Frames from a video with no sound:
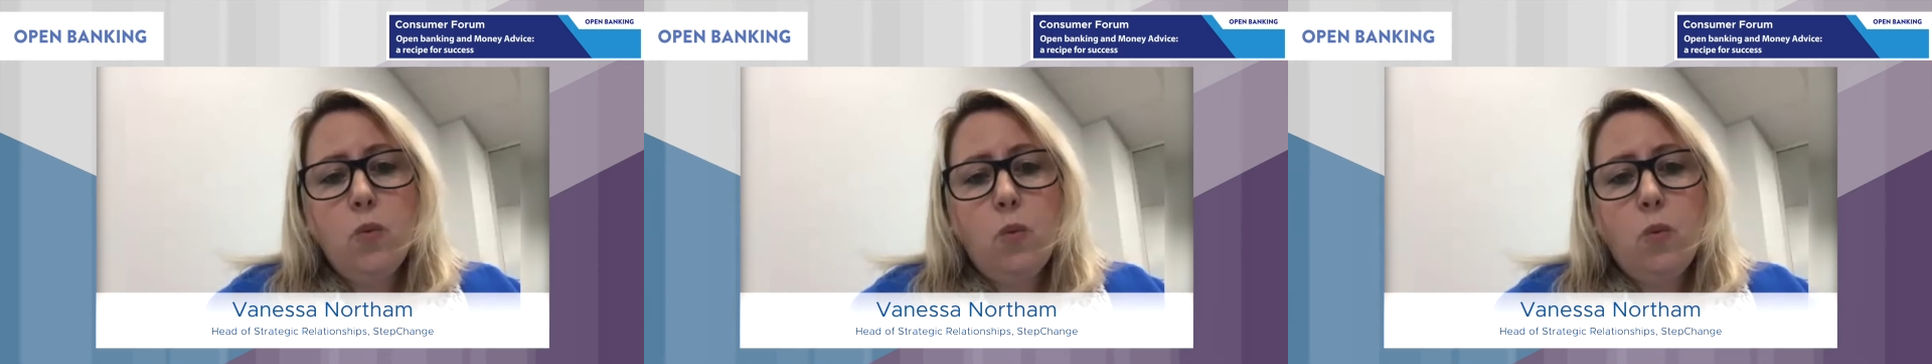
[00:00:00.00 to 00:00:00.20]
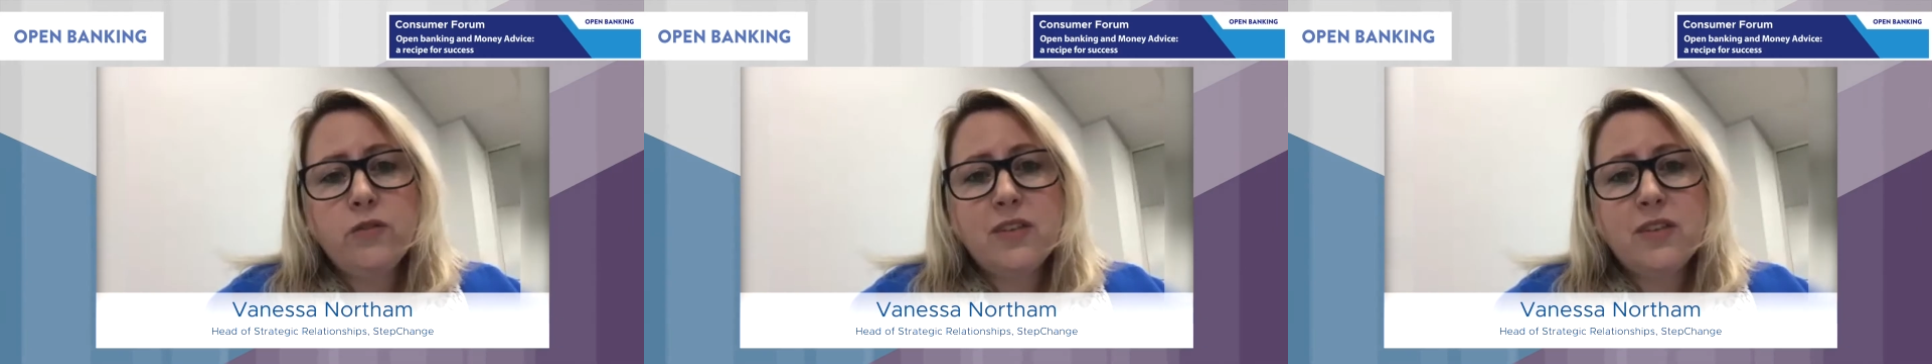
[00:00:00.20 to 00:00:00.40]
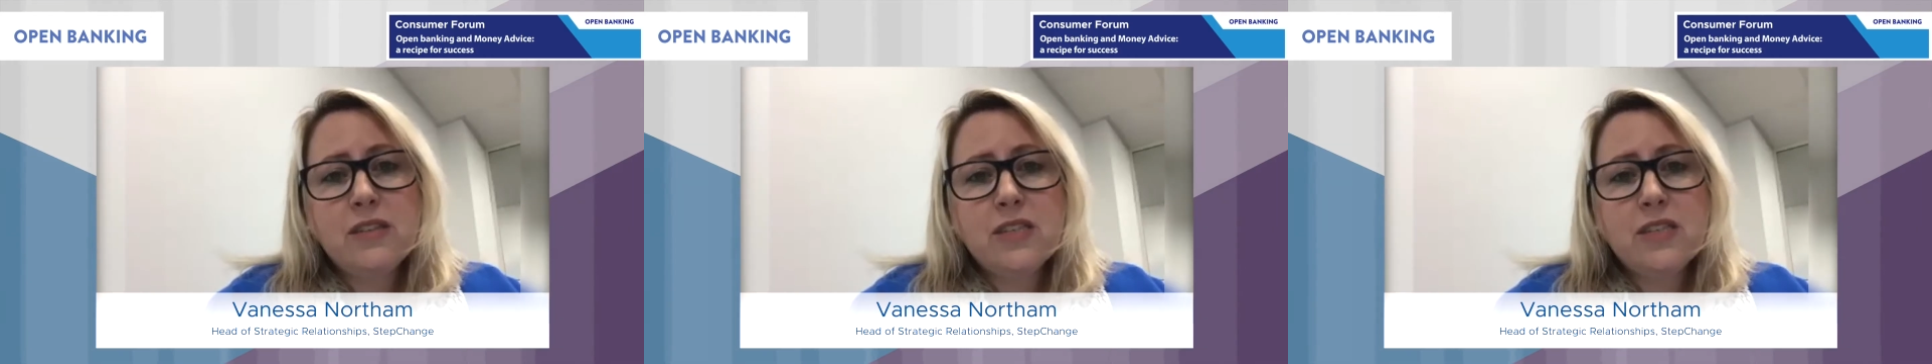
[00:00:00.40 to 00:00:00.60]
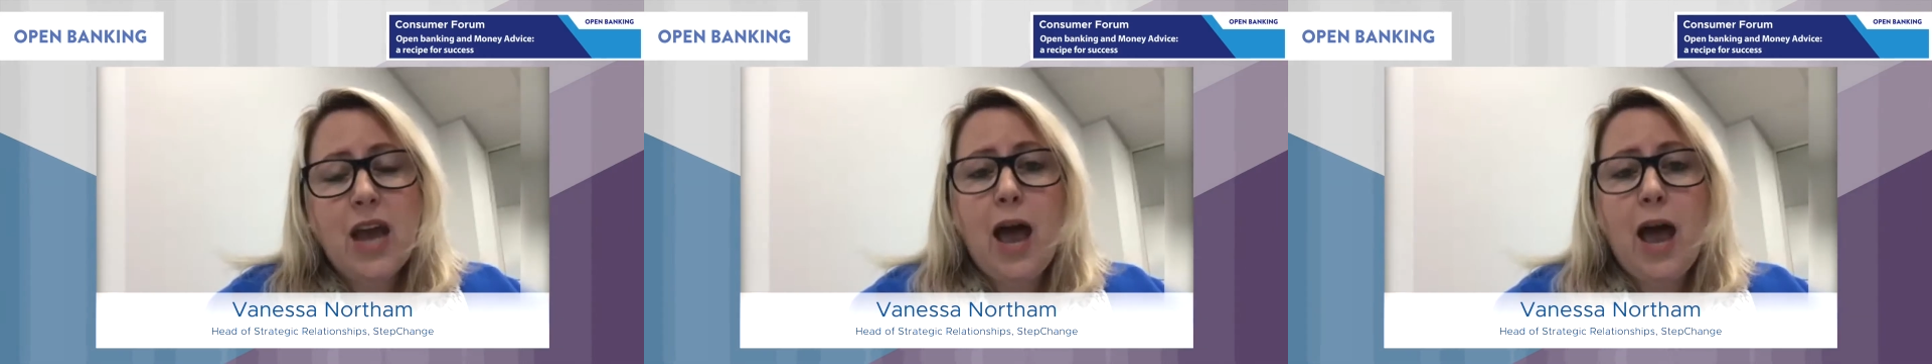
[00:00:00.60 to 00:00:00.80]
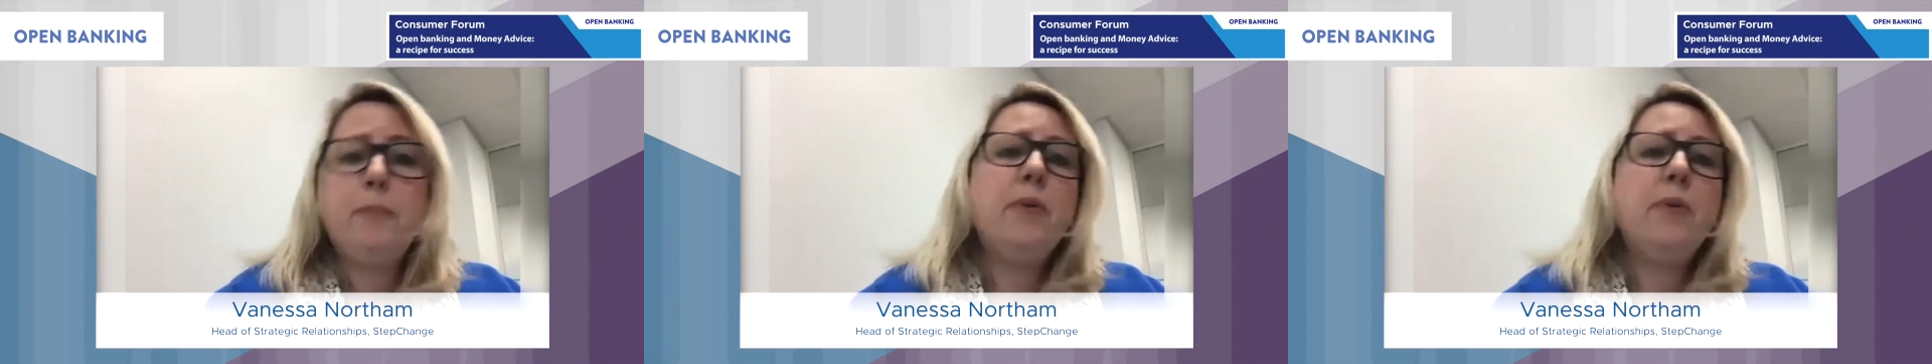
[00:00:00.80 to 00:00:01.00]
what tends to
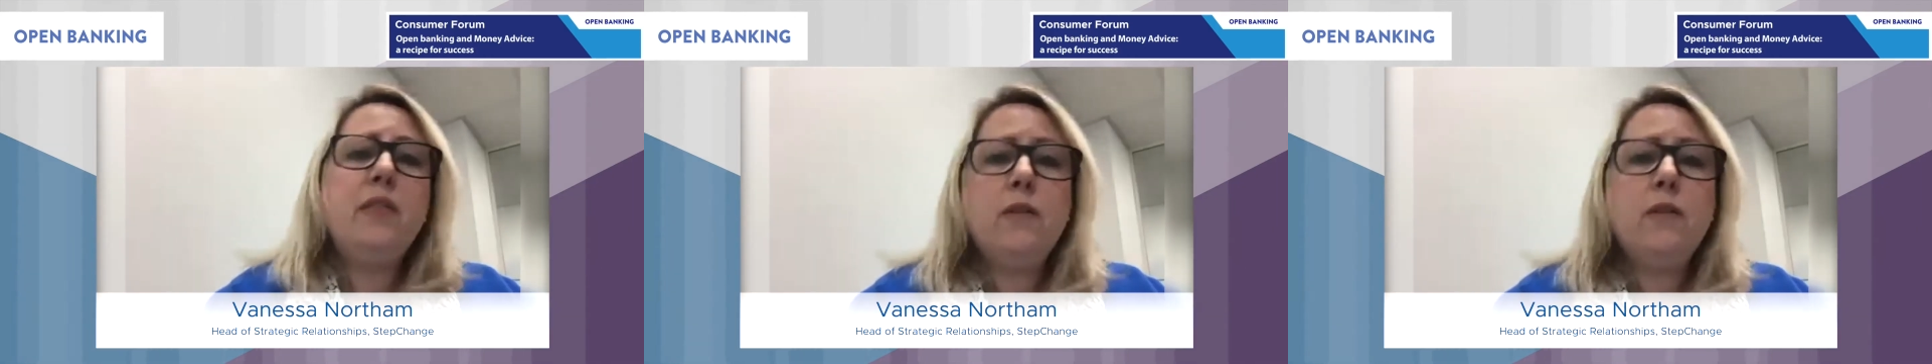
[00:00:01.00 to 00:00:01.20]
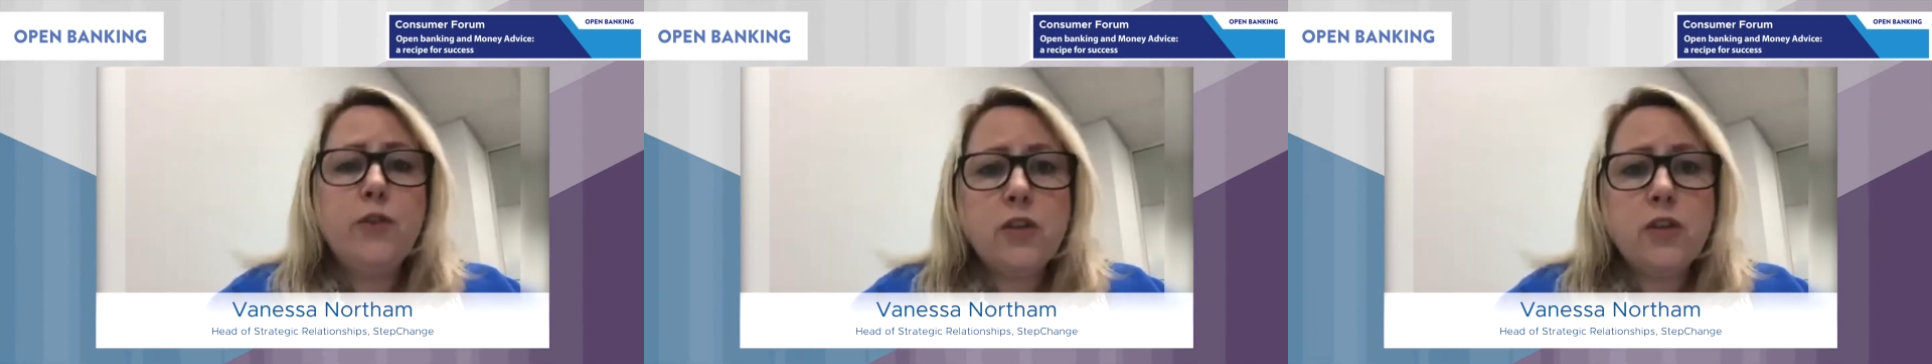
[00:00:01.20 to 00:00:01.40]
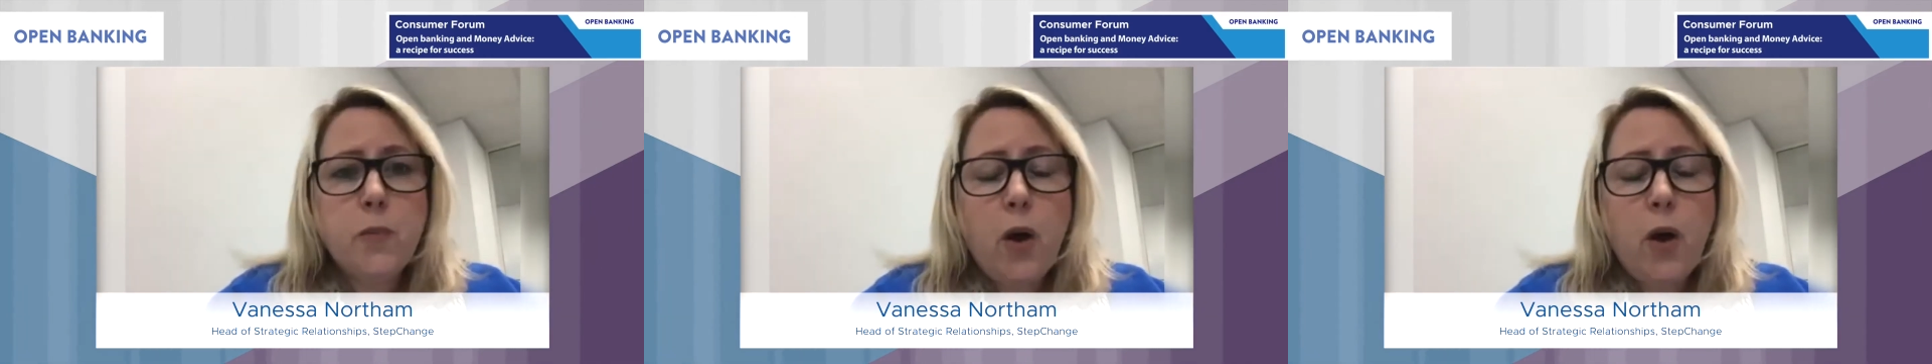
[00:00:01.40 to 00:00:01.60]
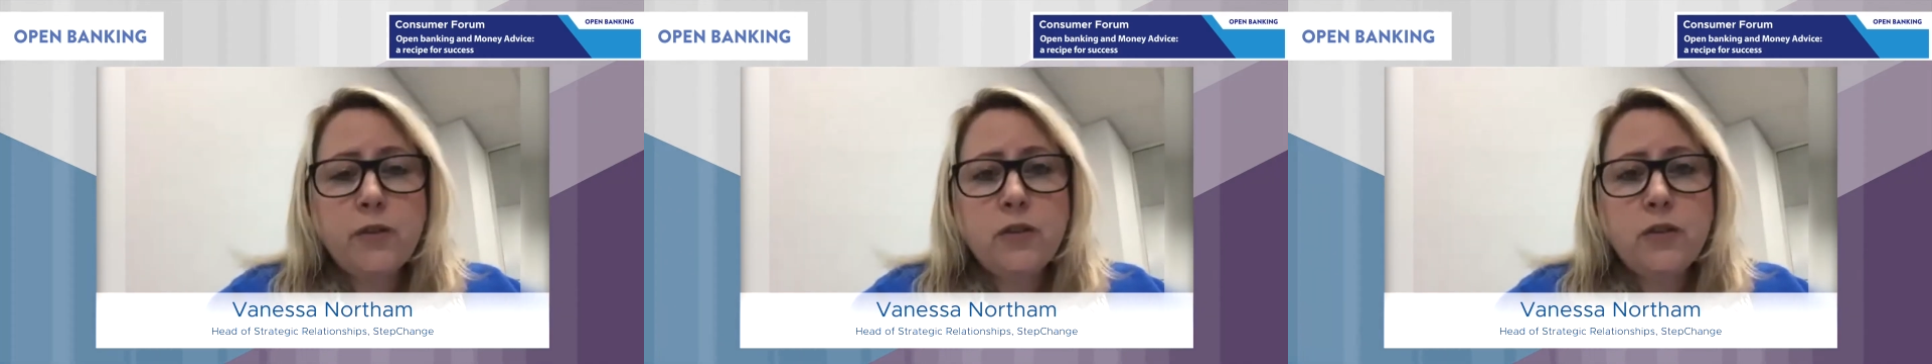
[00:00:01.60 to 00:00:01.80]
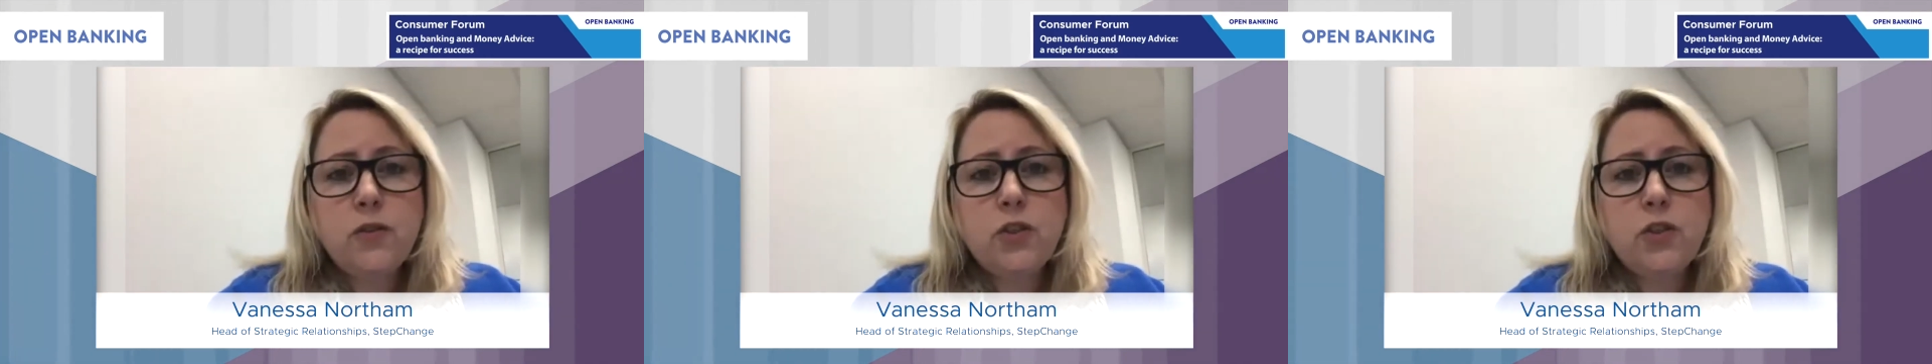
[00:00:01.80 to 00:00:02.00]
happen in the first
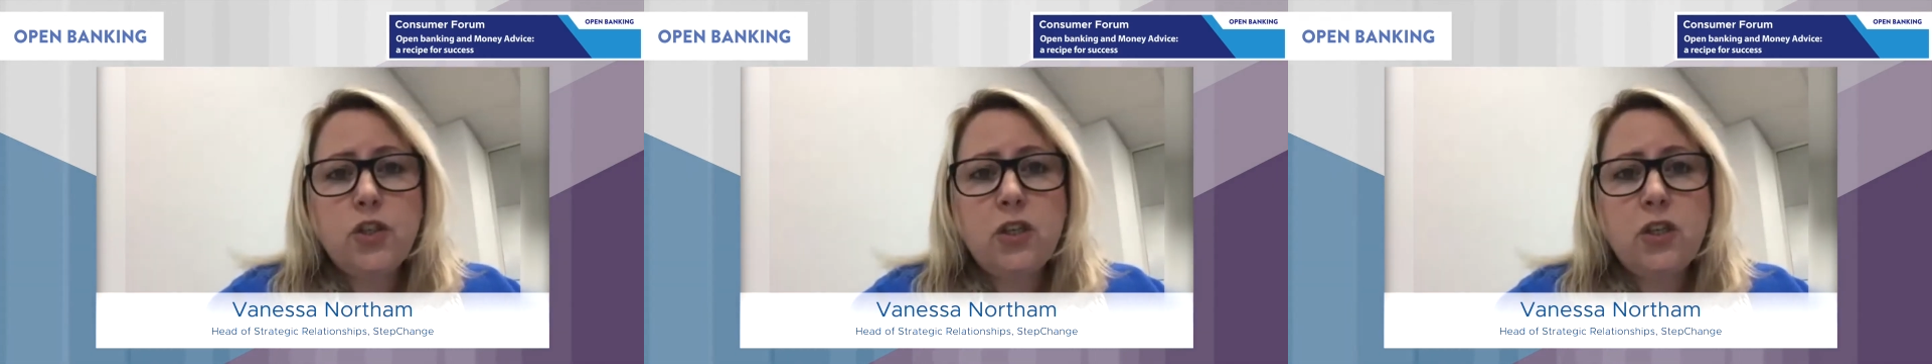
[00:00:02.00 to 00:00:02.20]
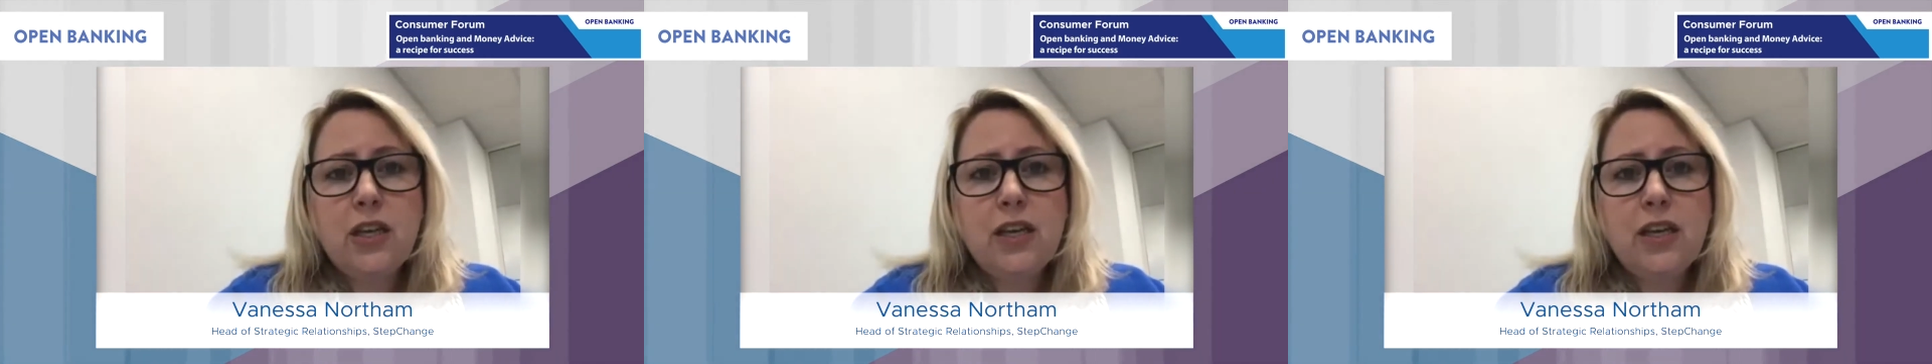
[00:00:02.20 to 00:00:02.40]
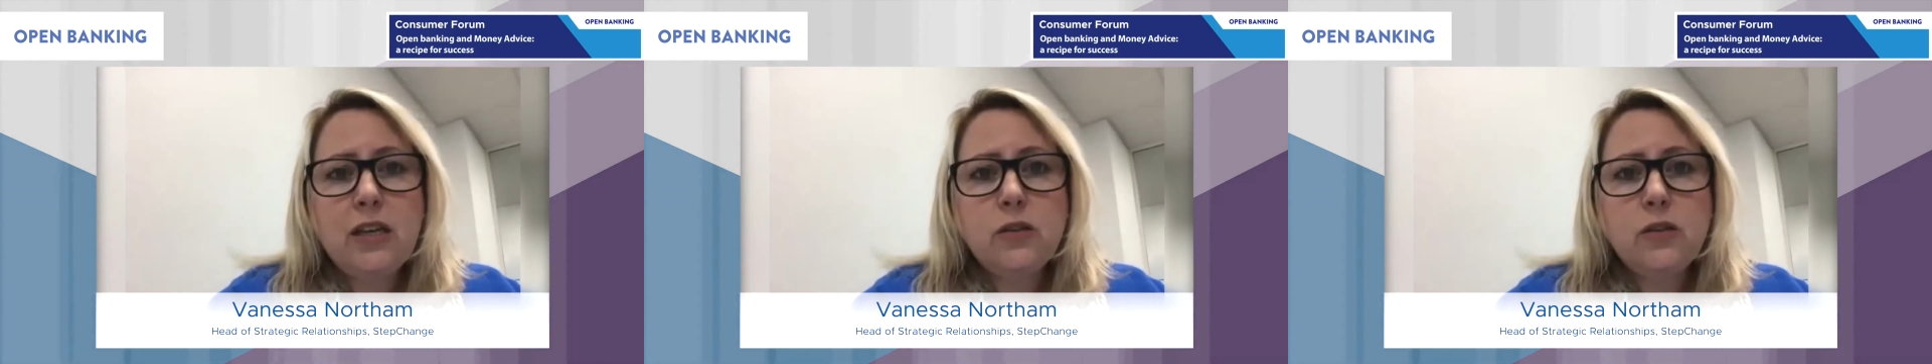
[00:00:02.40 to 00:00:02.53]
part of the journey